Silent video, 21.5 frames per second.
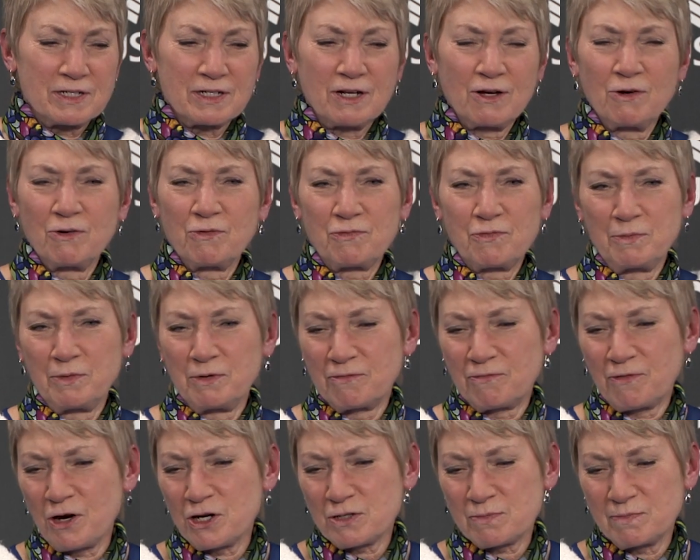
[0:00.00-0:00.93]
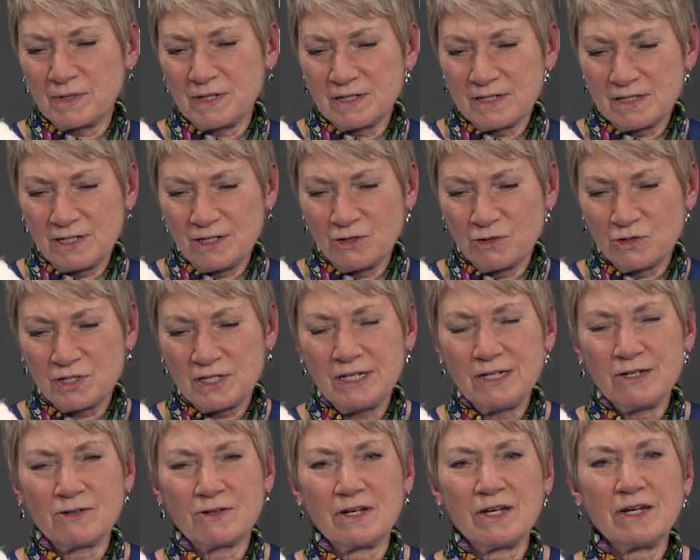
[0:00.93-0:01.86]
to go from your freshman to your
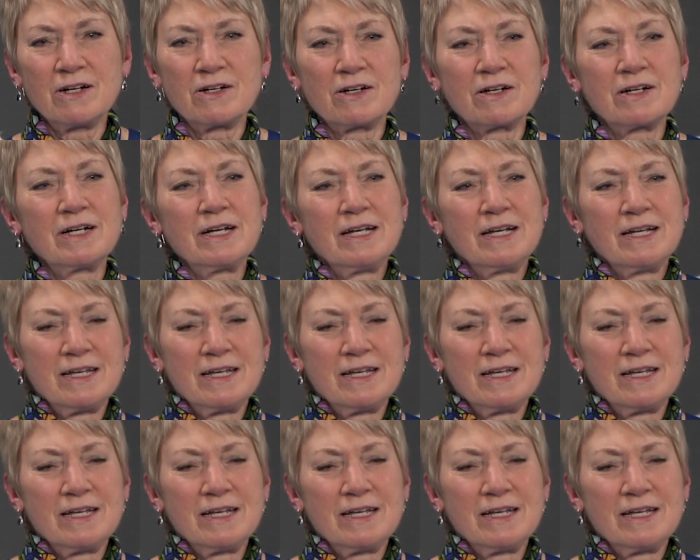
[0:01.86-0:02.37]
senior year,